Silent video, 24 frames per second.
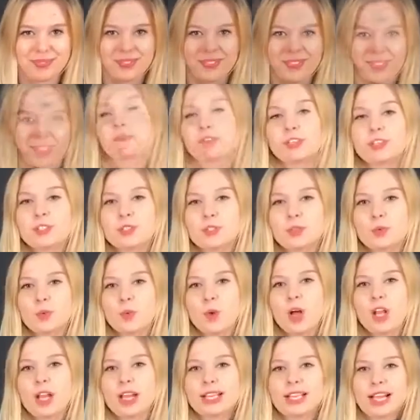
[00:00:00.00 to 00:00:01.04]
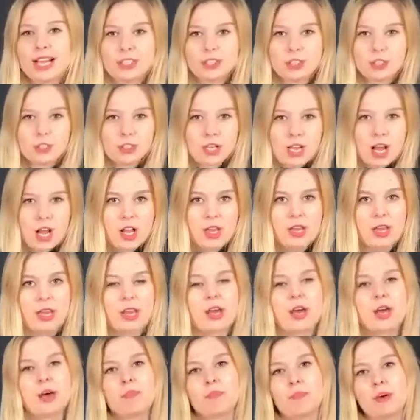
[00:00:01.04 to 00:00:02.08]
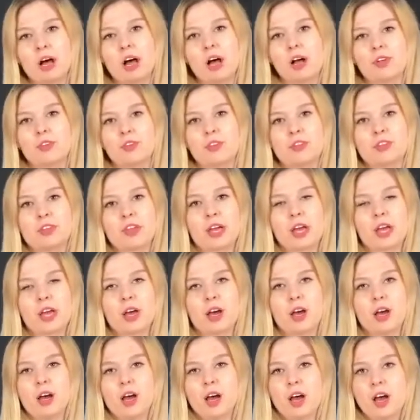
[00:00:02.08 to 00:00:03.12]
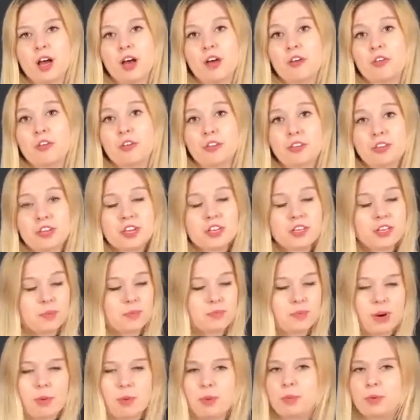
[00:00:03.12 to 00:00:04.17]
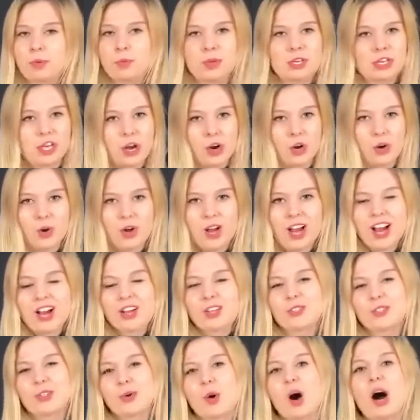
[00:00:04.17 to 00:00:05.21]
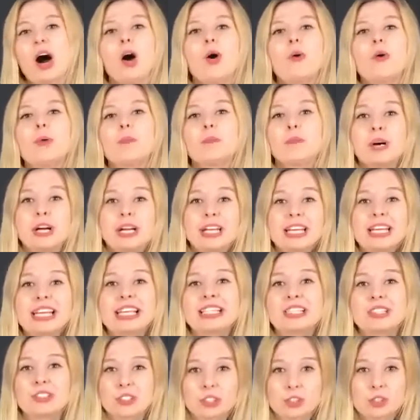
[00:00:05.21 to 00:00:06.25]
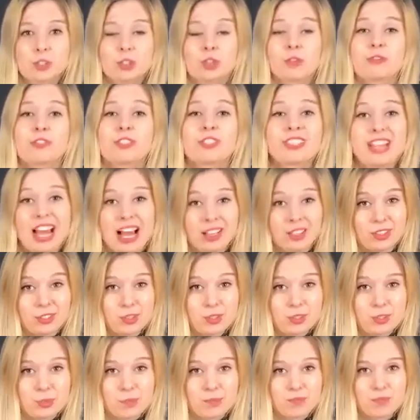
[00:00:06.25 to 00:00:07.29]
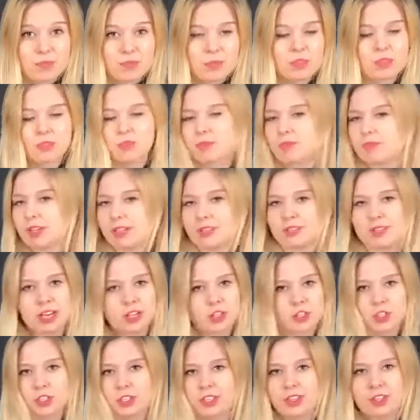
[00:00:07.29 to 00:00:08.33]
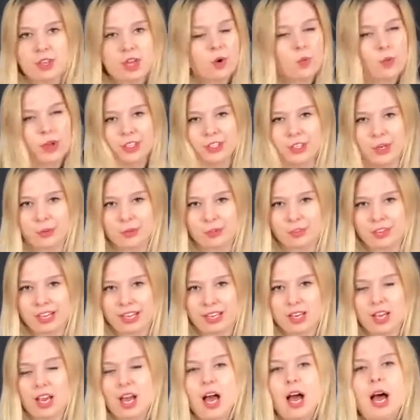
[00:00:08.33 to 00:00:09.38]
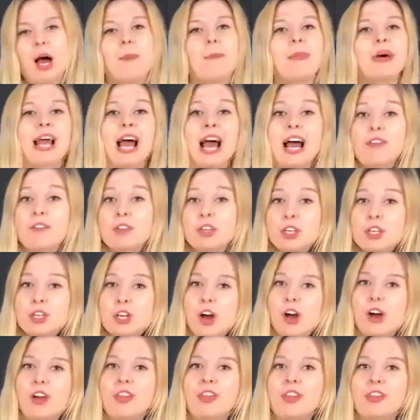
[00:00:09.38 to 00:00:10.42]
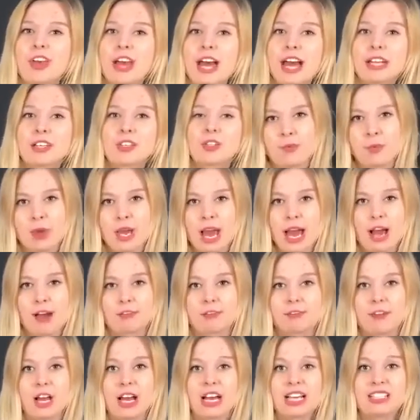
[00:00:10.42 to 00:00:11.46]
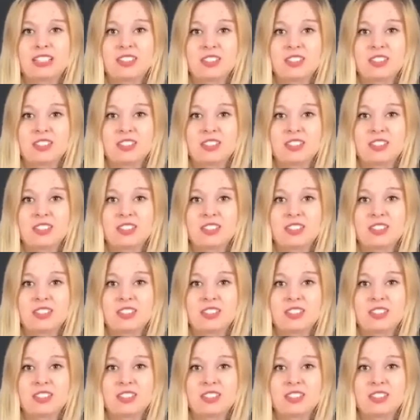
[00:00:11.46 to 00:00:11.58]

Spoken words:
So first of all, I'd like to tell you about the thing that probably we know. So our body consists of cells. That's actually the well-known thing. But have you known that we have